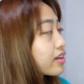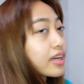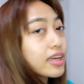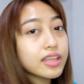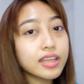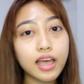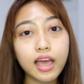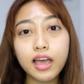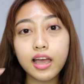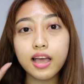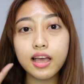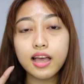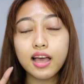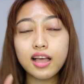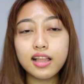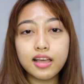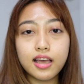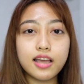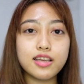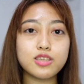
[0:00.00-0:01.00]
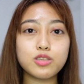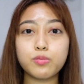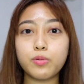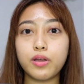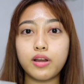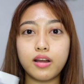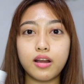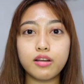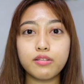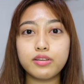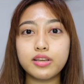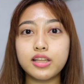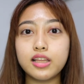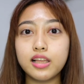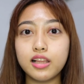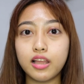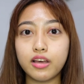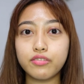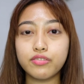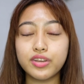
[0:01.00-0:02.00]
it. I swear, I really
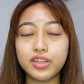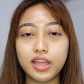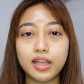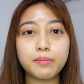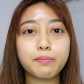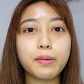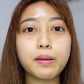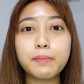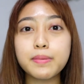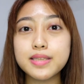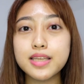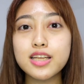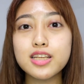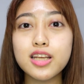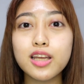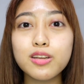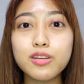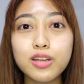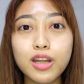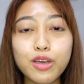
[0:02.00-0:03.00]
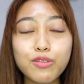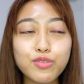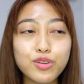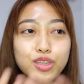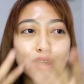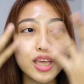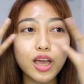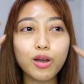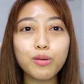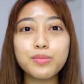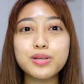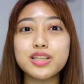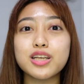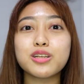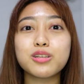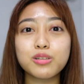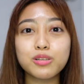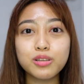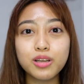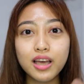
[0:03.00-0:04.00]
love it. And pagpasensya nyo na if hindi ako
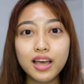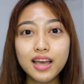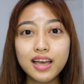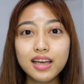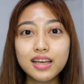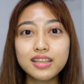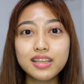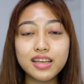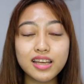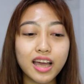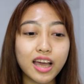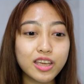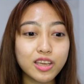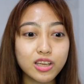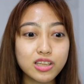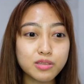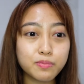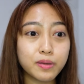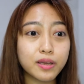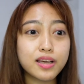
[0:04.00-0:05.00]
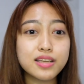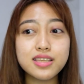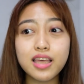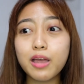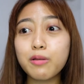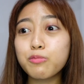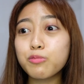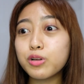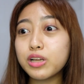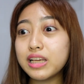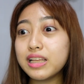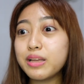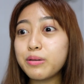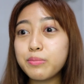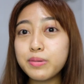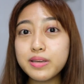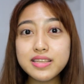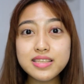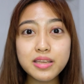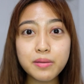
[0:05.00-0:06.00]
masyadong nag-ayos because I'm really
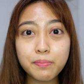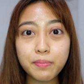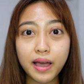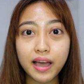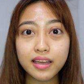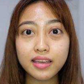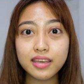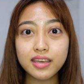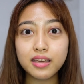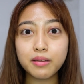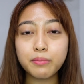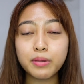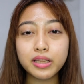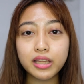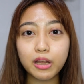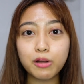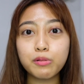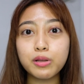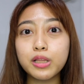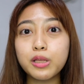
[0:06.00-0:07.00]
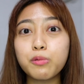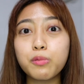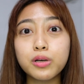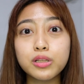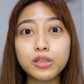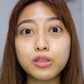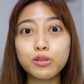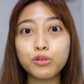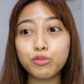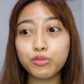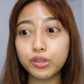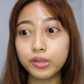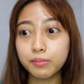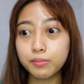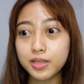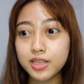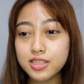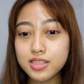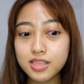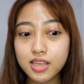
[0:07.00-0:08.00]
busy packing, but I really wanted to film this